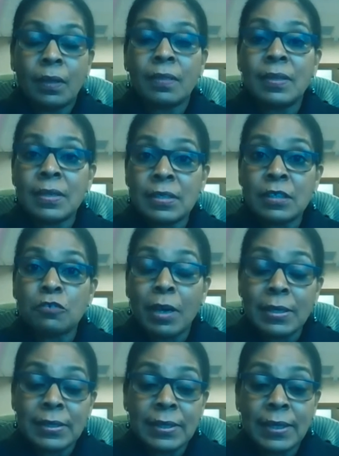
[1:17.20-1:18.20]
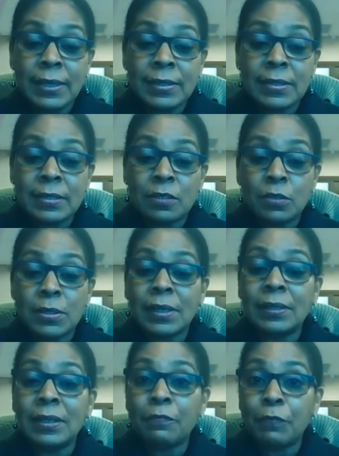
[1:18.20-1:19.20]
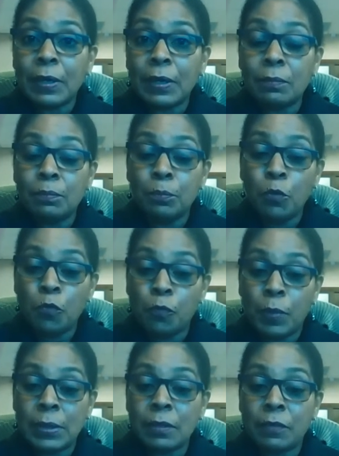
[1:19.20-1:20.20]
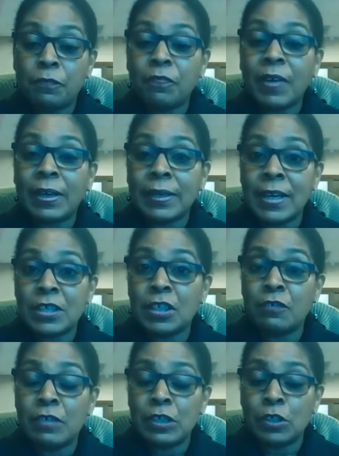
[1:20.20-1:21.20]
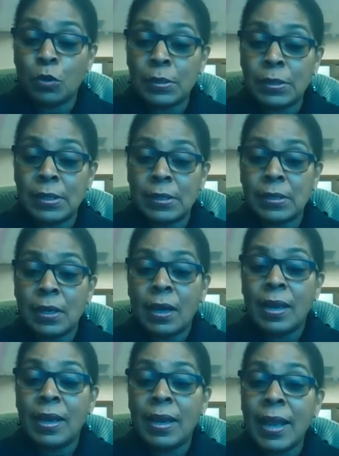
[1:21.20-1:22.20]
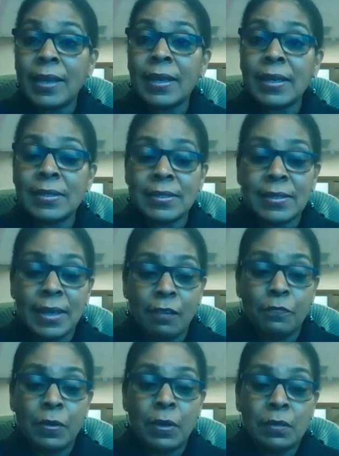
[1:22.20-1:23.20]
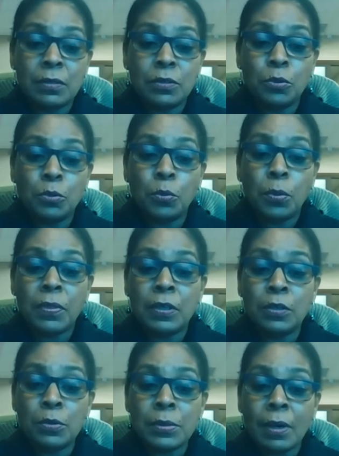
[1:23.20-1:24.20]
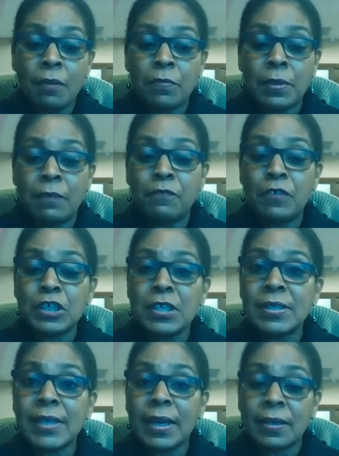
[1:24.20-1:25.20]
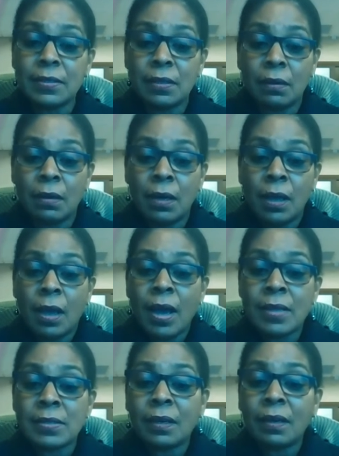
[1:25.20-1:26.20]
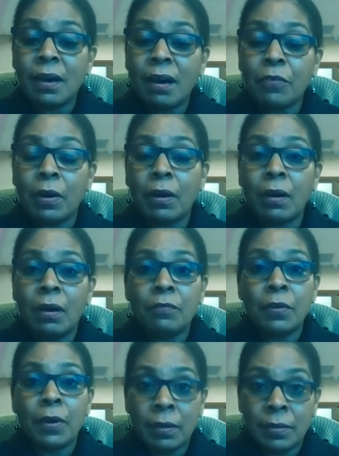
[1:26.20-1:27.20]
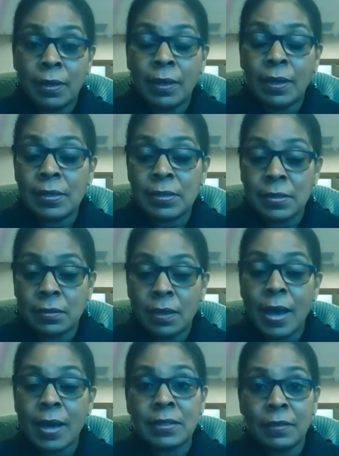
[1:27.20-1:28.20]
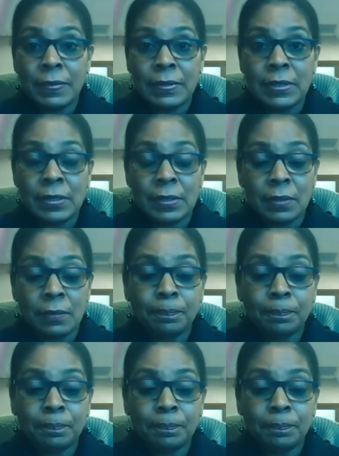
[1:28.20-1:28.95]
This translates to significant movement of financial resources, lending itself to the use of the fishing sector as a cover for other illicit activities.